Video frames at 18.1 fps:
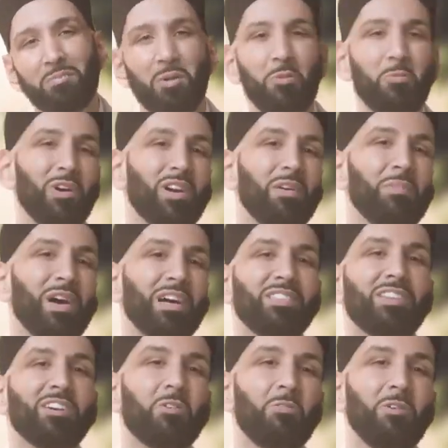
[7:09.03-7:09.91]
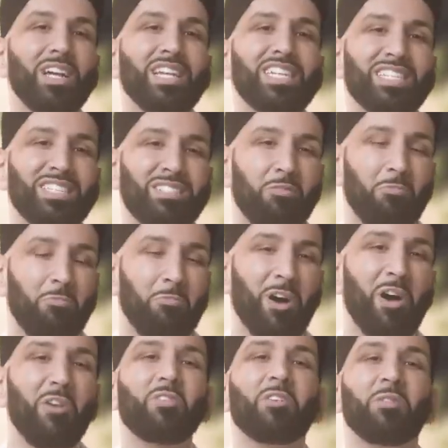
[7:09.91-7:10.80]
But what about the greatest
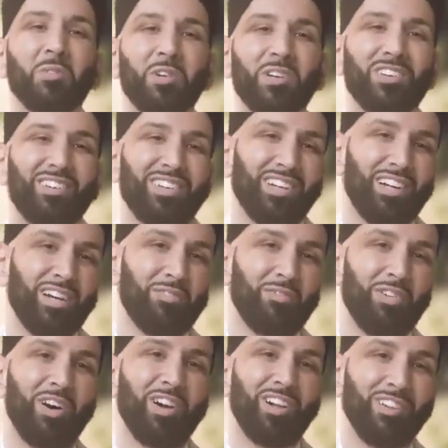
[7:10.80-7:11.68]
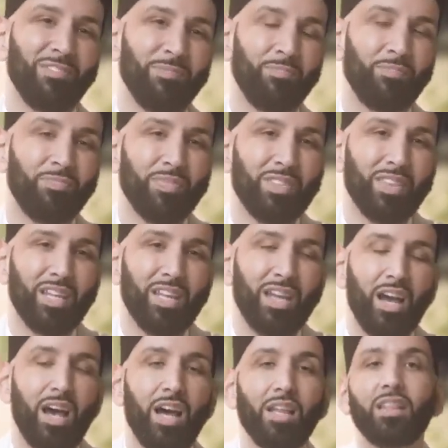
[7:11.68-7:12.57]
welcomer of all?
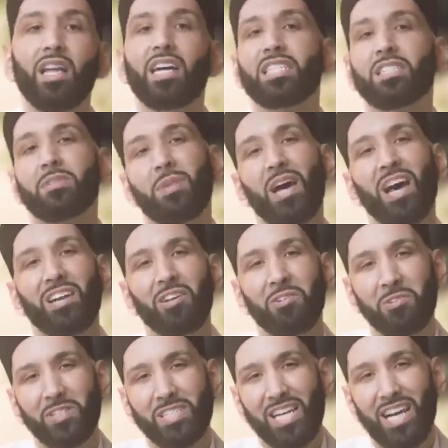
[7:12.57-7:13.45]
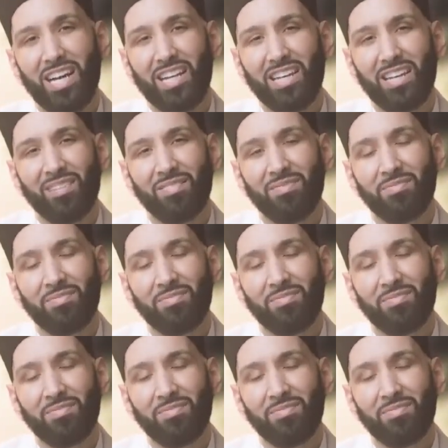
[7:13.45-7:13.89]
Allah subhanahu wa ta'ala.